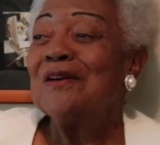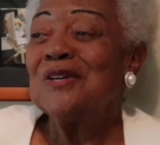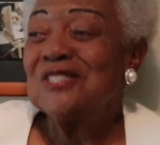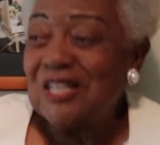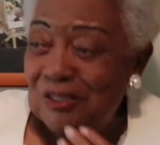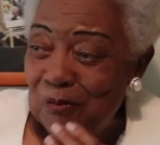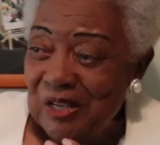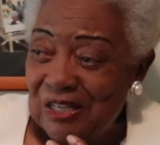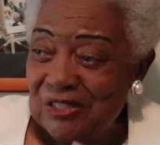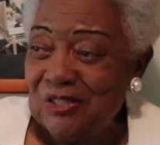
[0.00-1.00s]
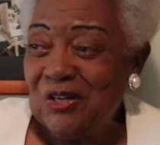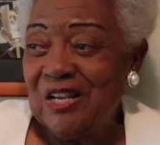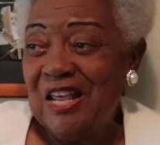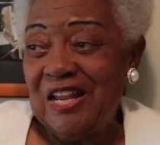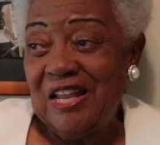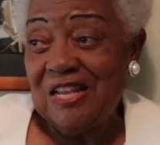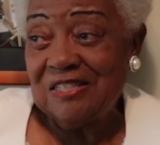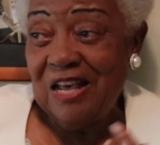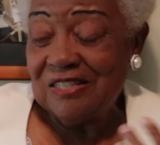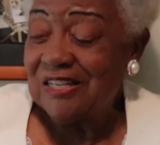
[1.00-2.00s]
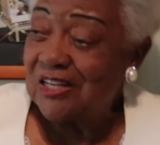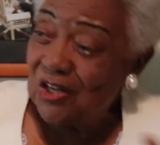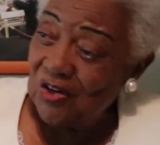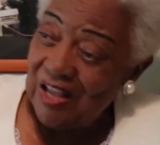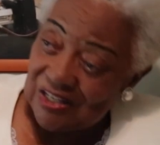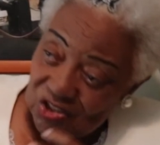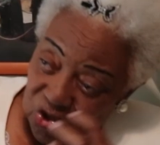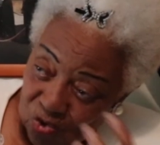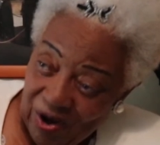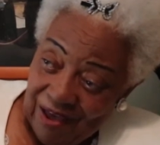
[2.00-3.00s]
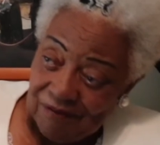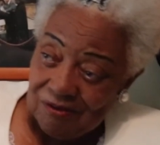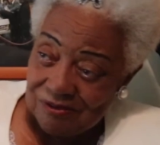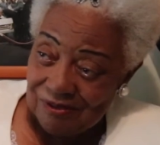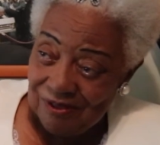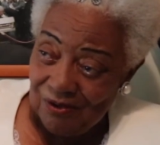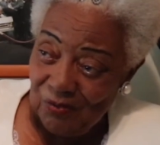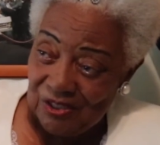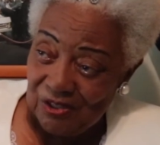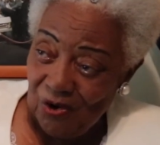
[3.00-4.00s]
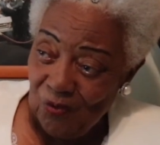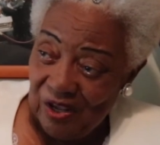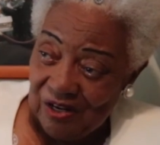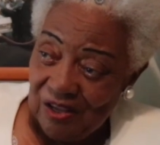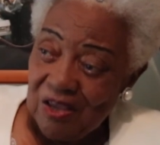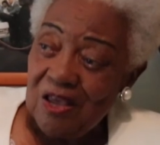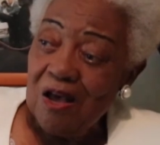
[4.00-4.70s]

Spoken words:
was just being good. And as I said, I traveled with Coretta